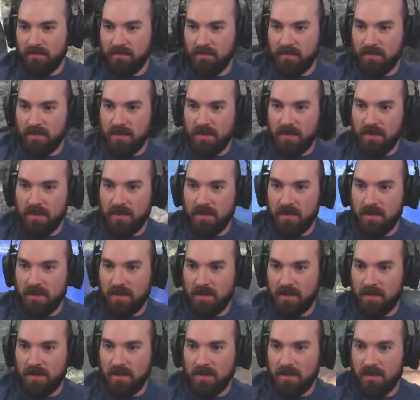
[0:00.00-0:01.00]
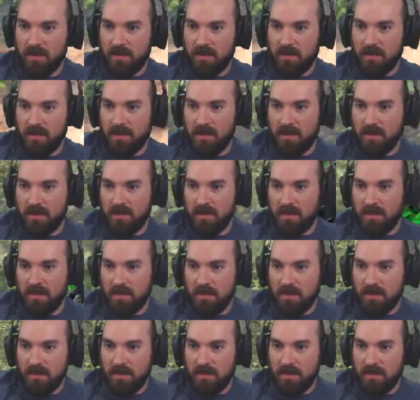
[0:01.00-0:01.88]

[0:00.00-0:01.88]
(silence)